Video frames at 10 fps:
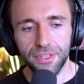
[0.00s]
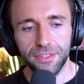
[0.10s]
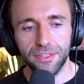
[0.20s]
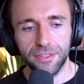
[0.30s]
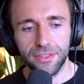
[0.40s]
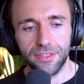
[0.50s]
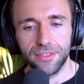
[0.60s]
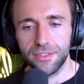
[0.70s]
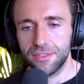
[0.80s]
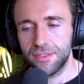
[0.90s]
that
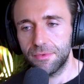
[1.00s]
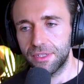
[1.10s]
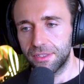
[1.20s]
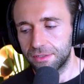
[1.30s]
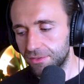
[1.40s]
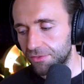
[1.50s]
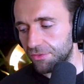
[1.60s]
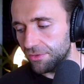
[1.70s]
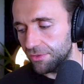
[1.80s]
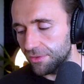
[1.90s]
it's similar.
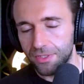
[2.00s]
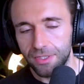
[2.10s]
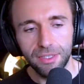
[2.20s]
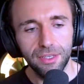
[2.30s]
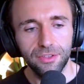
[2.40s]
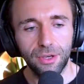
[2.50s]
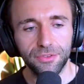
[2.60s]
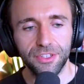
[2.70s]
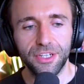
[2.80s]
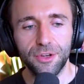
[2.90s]
I was
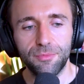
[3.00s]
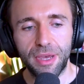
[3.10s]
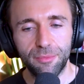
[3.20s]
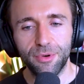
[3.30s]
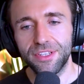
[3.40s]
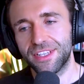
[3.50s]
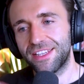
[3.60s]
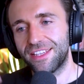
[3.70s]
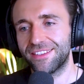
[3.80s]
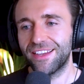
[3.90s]
going to go pain points
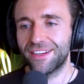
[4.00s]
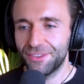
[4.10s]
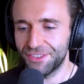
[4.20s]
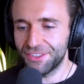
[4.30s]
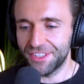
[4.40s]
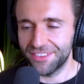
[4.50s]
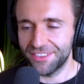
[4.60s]
and then technology.